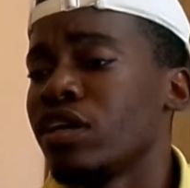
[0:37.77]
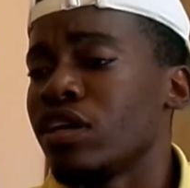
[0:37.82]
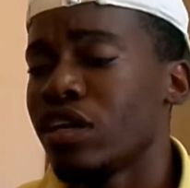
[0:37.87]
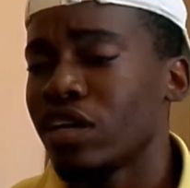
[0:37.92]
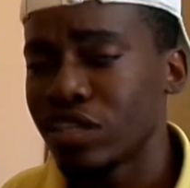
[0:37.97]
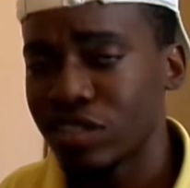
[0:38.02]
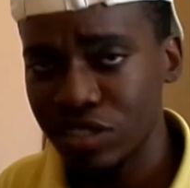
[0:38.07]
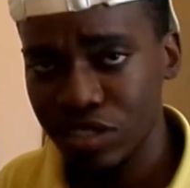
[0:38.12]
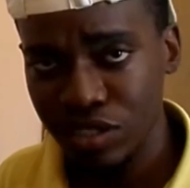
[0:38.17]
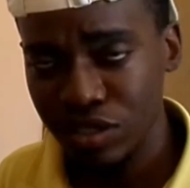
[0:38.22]

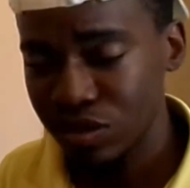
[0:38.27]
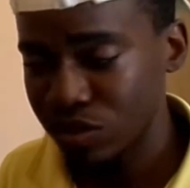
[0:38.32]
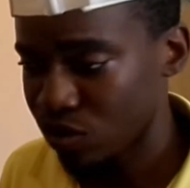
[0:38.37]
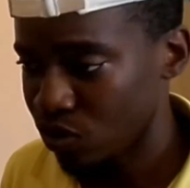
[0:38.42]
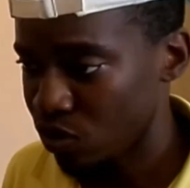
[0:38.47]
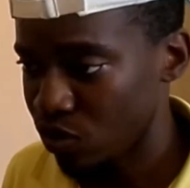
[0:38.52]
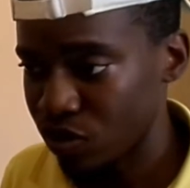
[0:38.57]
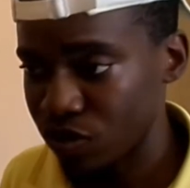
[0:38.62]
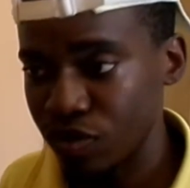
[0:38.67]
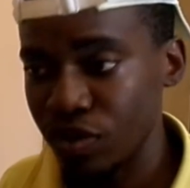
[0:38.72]
And,
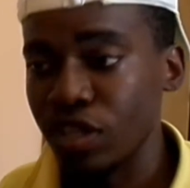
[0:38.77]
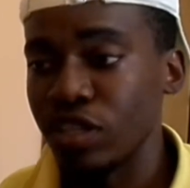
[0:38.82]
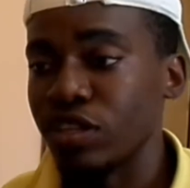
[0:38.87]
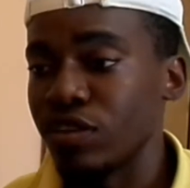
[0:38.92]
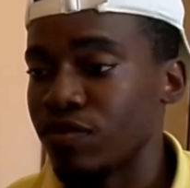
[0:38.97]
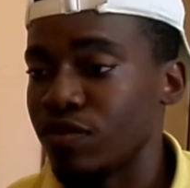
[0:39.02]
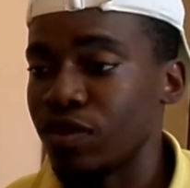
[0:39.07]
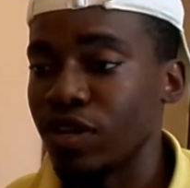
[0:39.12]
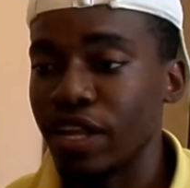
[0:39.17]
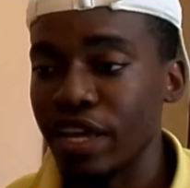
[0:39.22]
and
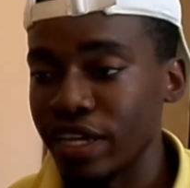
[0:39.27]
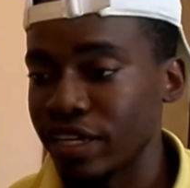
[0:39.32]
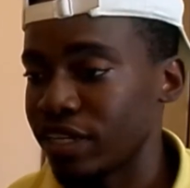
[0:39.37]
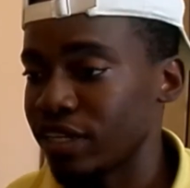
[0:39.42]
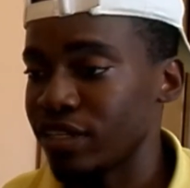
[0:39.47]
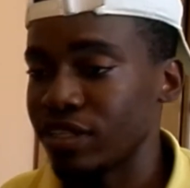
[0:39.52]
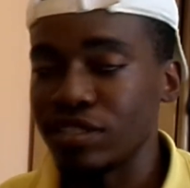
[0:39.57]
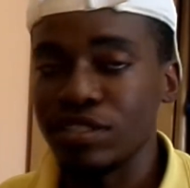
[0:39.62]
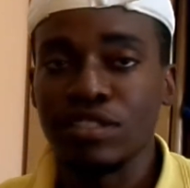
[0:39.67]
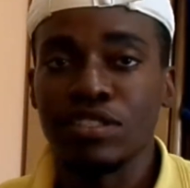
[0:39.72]
if you like
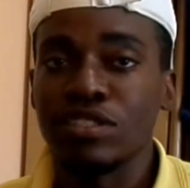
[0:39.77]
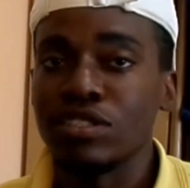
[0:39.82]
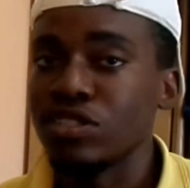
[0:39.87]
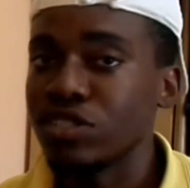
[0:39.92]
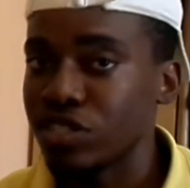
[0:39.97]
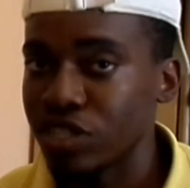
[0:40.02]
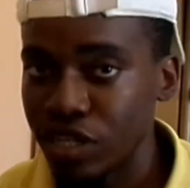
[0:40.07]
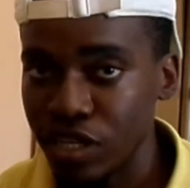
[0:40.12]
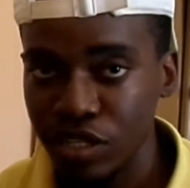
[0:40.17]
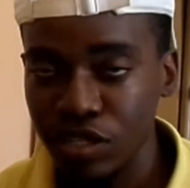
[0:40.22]
it,
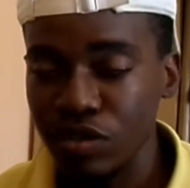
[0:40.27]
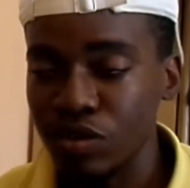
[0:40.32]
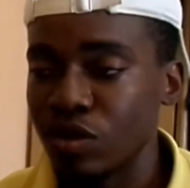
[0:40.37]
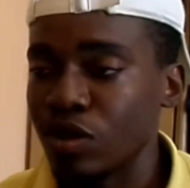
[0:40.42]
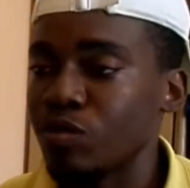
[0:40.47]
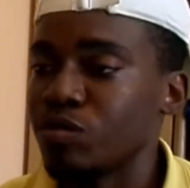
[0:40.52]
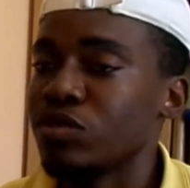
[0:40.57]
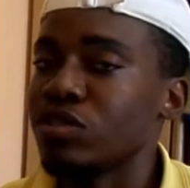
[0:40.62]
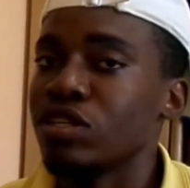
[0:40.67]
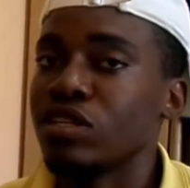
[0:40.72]
share it. You know
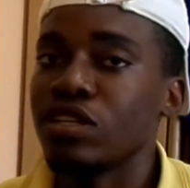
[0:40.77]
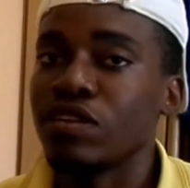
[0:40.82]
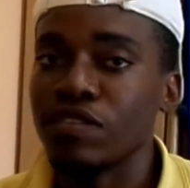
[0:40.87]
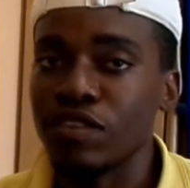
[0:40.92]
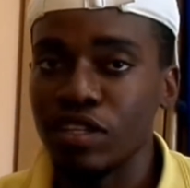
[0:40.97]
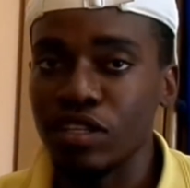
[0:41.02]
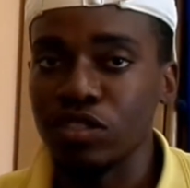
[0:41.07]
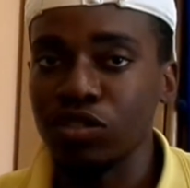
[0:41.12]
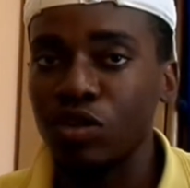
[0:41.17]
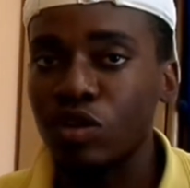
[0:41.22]
what I'm saying.
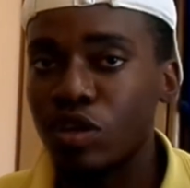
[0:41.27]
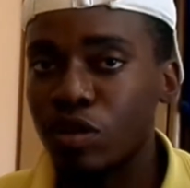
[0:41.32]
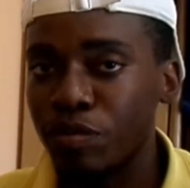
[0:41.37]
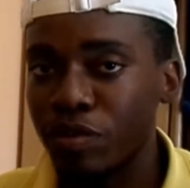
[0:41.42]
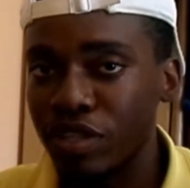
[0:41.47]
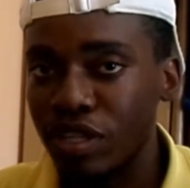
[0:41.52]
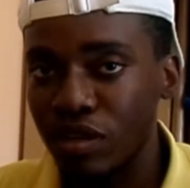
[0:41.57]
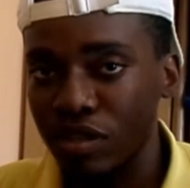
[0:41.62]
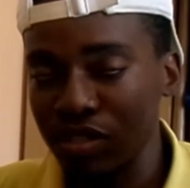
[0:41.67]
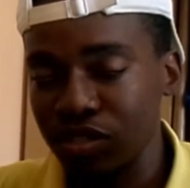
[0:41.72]
Everything's gonna
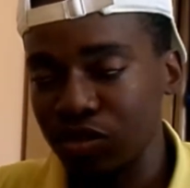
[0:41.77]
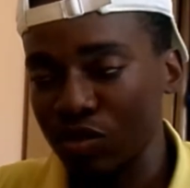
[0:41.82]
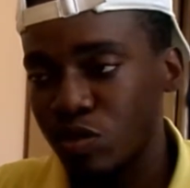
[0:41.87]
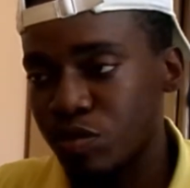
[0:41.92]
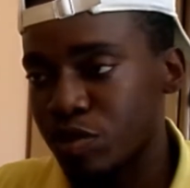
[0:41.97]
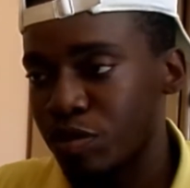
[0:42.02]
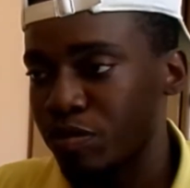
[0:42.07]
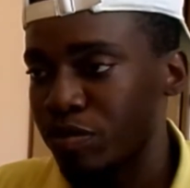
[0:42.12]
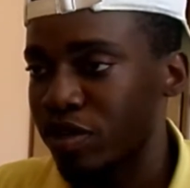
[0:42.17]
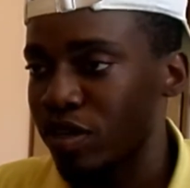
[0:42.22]
be down in the
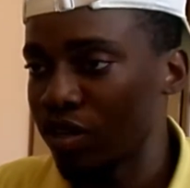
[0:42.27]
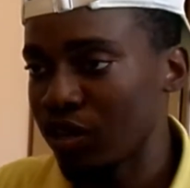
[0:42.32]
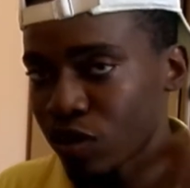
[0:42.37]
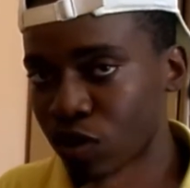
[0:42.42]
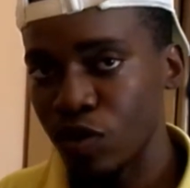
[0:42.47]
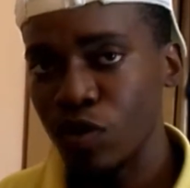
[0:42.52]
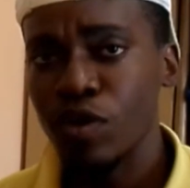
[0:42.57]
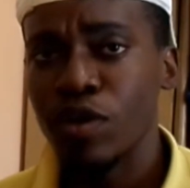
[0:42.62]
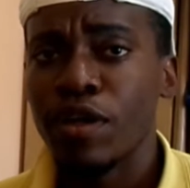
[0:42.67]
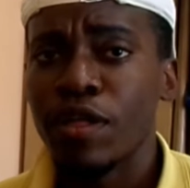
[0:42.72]
description
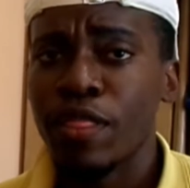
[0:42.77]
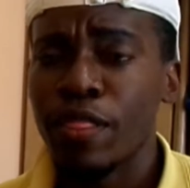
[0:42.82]
below.